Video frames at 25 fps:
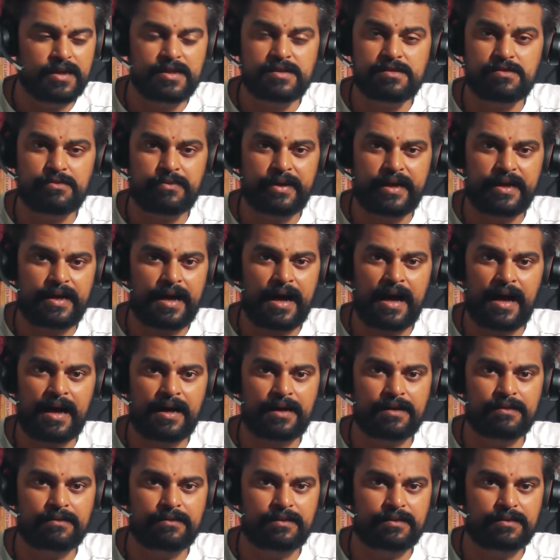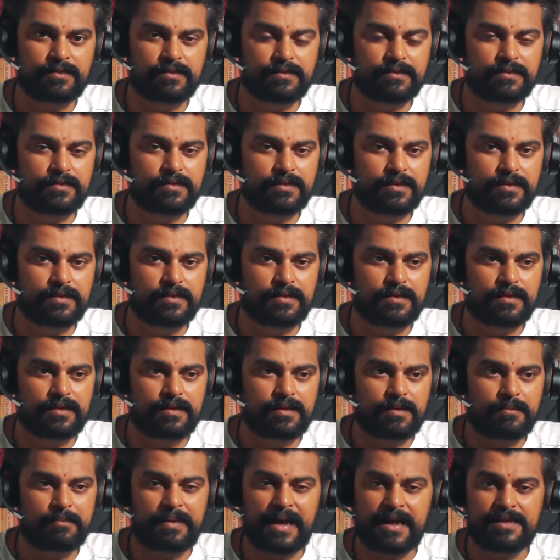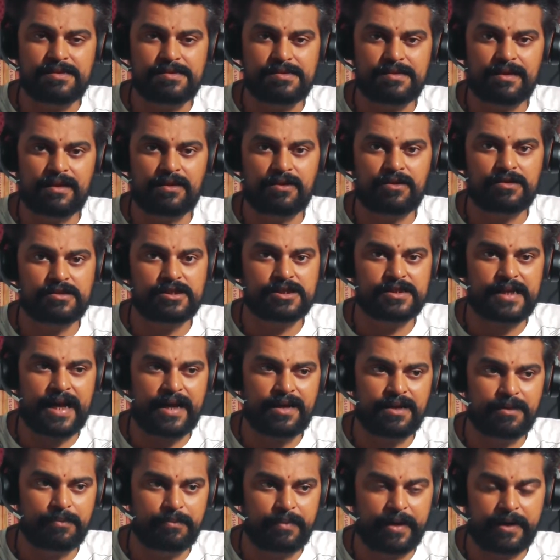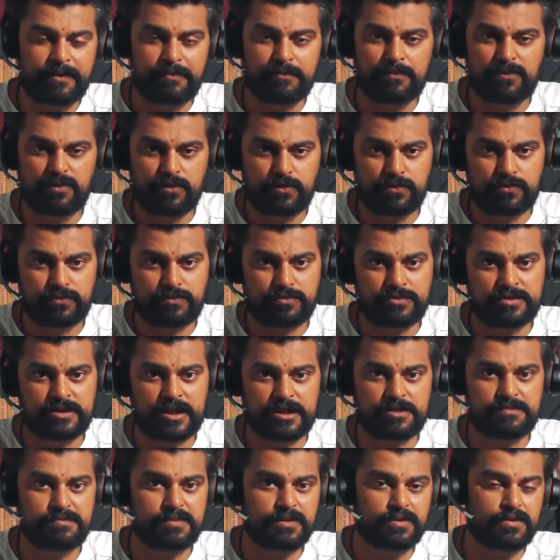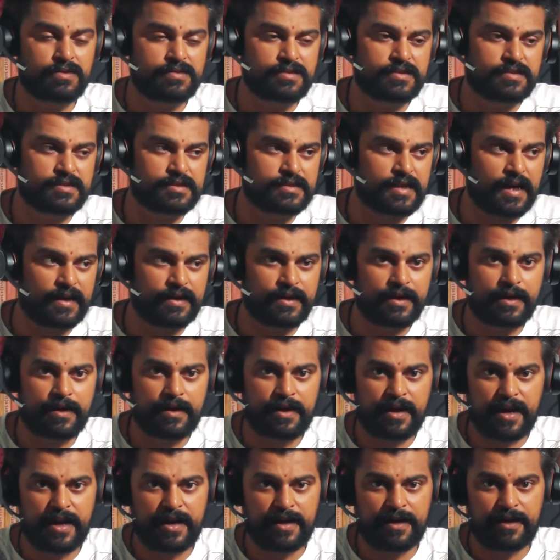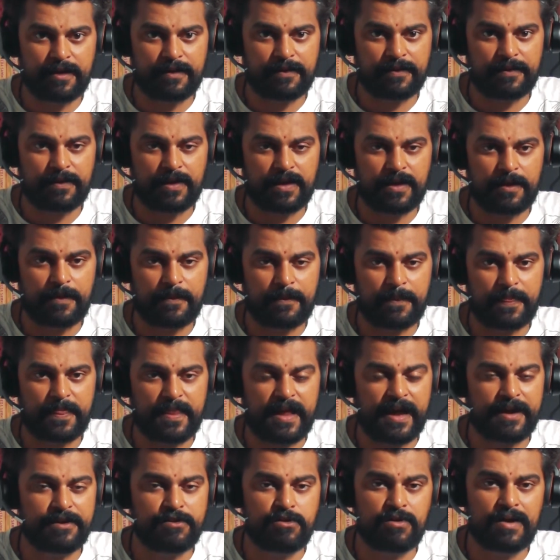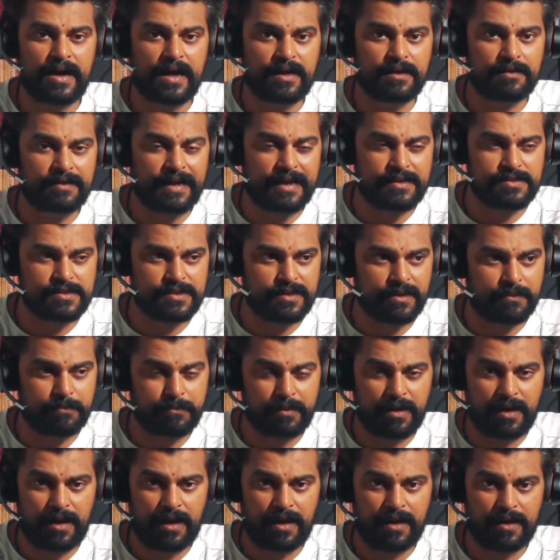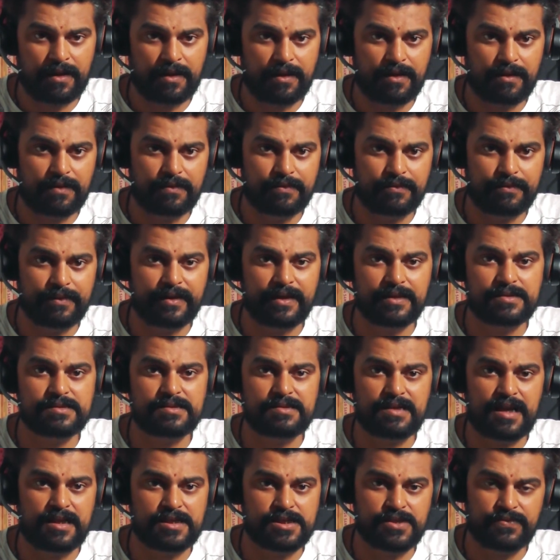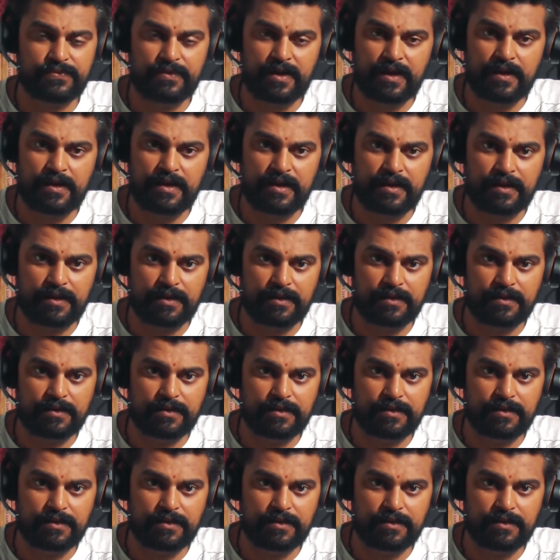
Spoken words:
It's very hard. Plants cannot stand up and move just because it started raining. And you can't catch an umbrella when it starts flooding.